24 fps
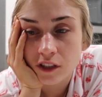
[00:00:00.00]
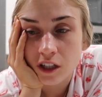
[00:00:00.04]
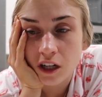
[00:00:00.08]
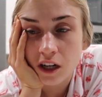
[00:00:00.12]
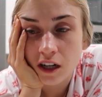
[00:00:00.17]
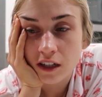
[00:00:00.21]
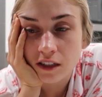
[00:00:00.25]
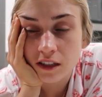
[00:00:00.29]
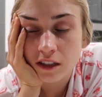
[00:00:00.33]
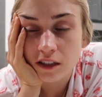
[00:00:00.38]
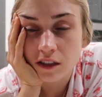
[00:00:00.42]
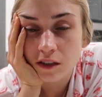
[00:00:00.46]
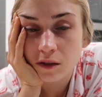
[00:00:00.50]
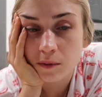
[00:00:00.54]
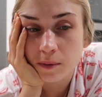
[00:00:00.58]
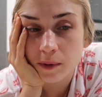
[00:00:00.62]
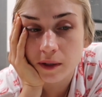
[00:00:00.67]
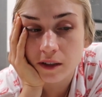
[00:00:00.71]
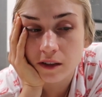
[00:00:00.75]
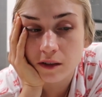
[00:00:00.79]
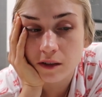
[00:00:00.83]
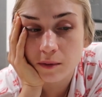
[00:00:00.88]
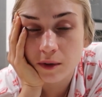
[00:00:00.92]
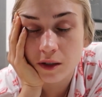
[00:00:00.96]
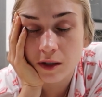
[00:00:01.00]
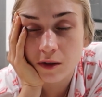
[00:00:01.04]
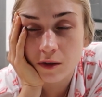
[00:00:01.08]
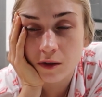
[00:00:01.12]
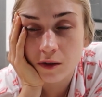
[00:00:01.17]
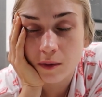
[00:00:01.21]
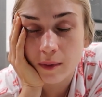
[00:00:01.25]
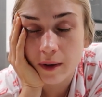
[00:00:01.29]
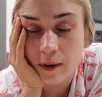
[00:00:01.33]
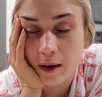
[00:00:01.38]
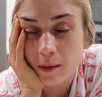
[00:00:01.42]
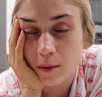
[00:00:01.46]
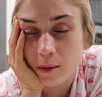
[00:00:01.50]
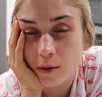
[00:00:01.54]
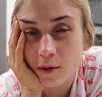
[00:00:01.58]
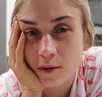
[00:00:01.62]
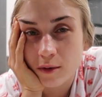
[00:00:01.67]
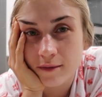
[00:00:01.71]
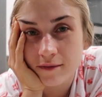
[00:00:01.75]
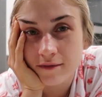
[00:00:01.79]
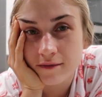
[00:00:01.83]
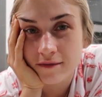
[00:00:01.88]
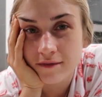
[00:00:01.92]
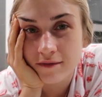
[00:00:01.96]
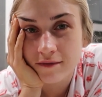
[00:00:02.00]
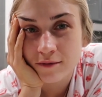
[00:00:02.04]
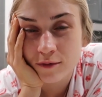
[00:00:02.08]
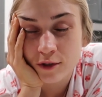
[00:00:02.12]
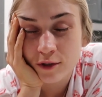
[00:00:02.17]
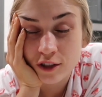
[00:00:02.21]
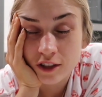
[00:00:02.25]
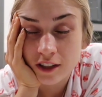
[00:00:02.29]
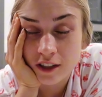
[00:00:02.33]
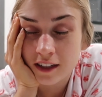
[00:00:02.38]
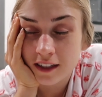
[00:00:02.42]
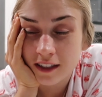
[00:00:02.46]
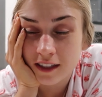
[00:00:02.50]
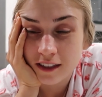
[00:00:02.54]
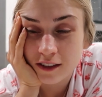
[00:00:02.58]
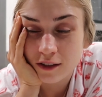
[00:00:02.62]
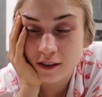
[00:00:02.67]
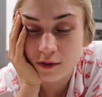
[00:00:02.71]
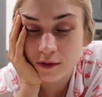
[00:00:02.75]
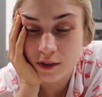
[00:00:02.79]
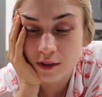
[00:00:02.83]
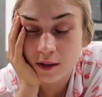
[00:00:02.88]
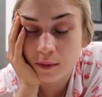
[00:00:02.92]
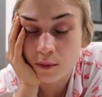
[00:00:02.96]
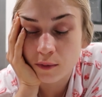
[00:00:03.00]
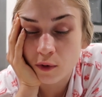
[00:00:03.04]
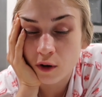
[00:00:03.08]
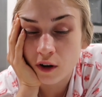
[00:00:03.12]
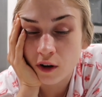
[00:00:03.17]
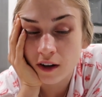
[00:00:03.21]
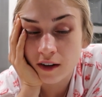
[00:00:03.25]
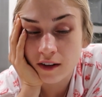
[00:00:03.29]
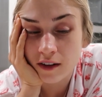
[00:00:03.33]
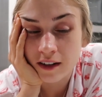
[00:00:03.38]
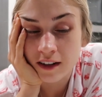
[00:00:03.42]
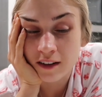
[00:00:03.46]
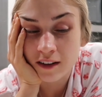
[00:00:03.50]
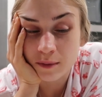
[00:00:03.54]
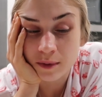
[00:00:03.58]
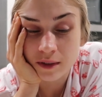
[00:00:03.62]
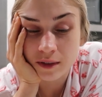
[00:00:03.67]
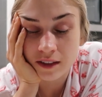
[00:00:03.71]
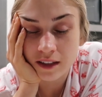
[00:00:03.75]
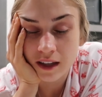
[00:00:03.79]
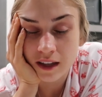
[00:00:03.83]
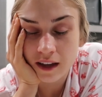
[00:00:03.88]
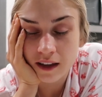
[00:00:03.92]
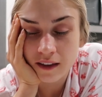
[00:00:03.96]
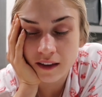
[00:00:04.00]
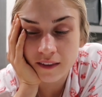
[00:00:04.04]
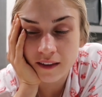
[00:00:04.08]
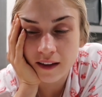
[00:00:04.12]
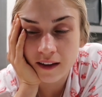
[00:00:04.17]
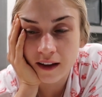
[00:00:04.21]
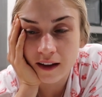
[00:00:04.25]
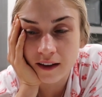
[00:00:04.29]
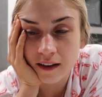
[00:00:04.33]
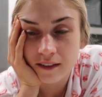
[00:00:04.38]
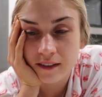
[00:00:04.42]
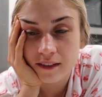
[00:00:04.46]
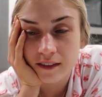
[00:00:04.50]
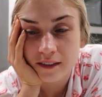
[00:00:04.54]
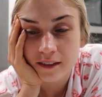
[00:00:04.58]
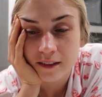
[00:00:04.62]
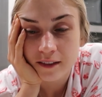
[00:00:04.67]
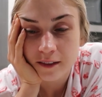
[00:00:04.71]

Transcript: God can speak to me through the Bible, which I need to read more. And I've been saying that